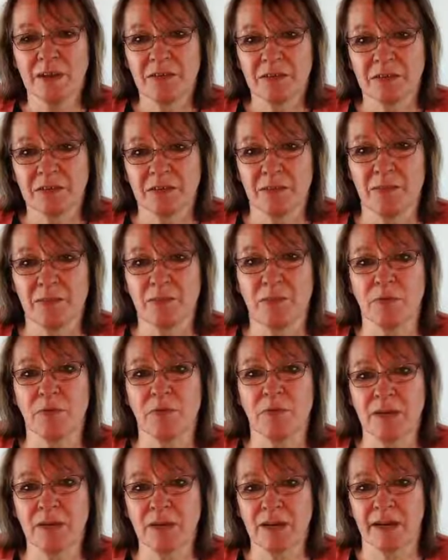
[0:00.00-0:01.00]

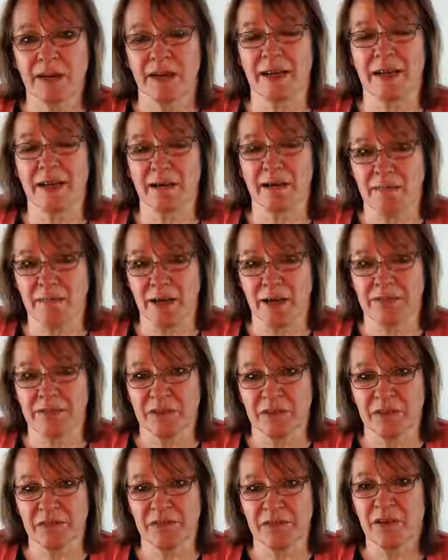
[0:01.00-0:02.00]
simple, clear
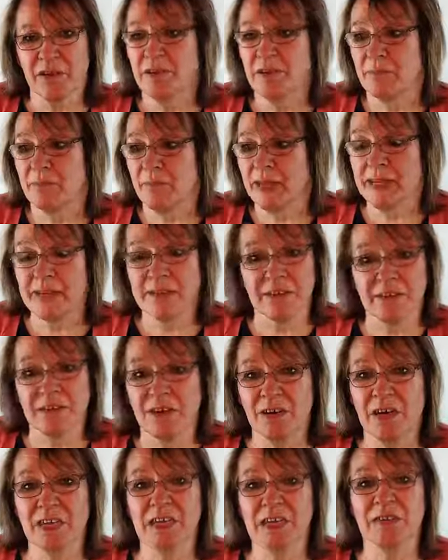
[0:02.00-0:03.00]
message. Make it
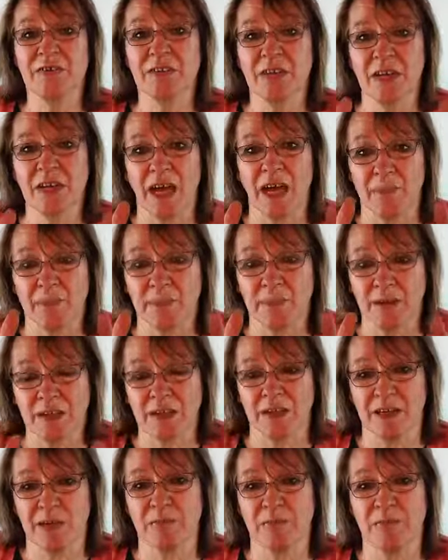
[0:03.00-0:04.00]
the title if you can,
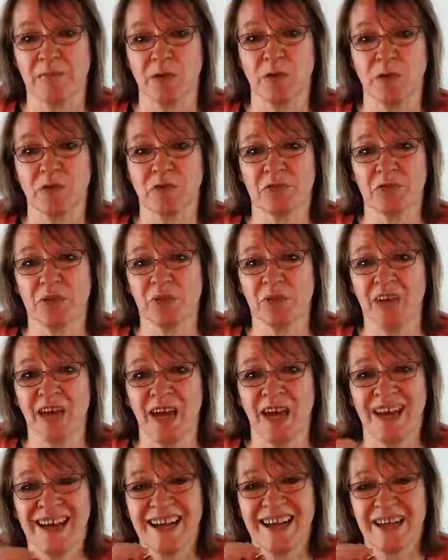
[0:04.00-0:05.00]
but keep focused on
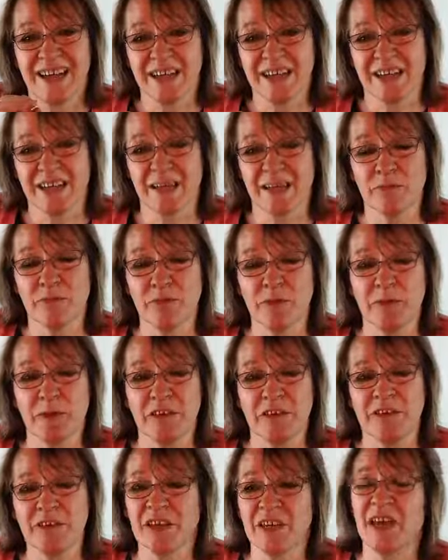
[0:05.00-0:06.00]
that. Keep
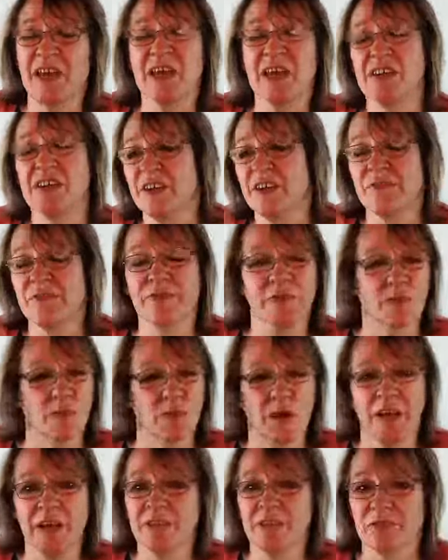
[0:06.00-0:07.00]
repeating it in
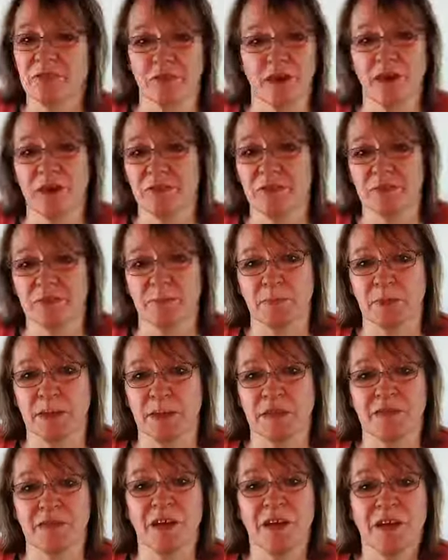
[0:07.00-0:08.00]
different ways throughout your
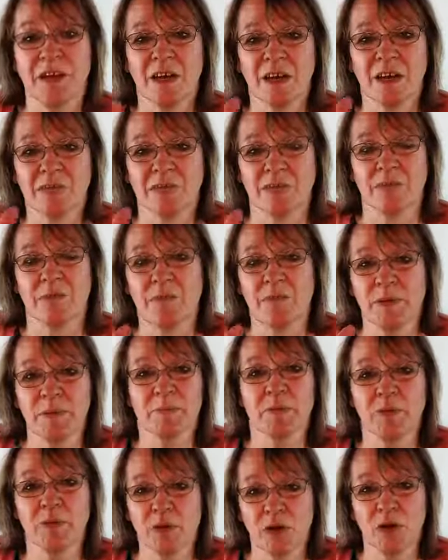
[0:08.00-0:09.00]
speech so that
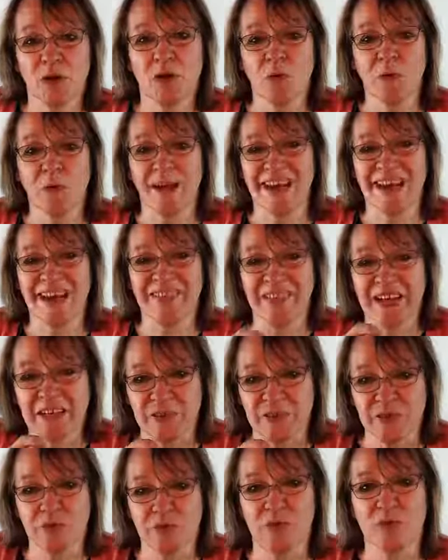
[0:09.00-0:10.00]
people go away and
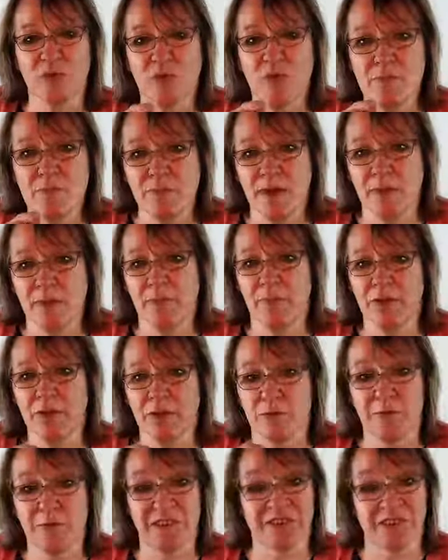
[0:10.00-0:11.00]
they do
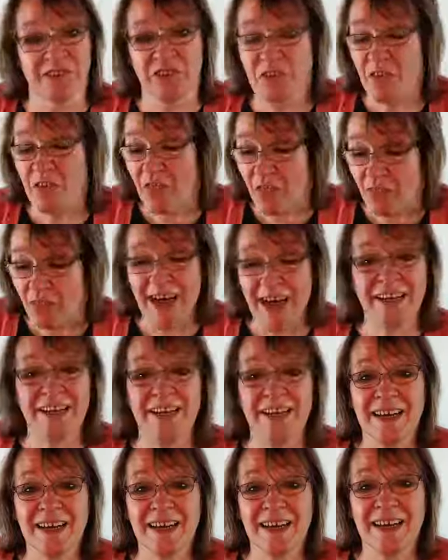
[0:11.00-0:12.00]
remember your message.
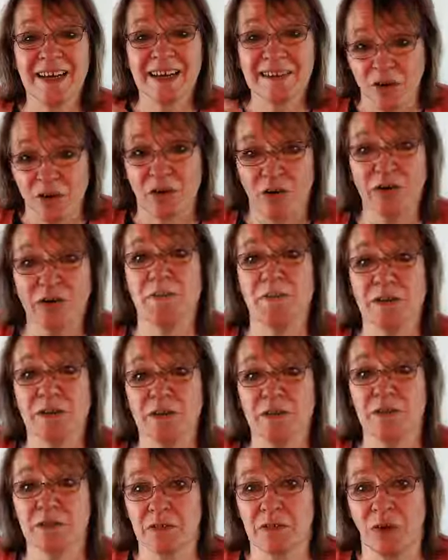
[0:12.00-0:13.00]
That has got to
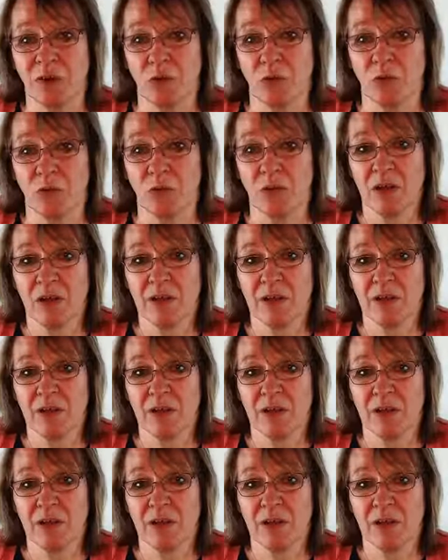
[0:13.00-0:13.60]
be your goal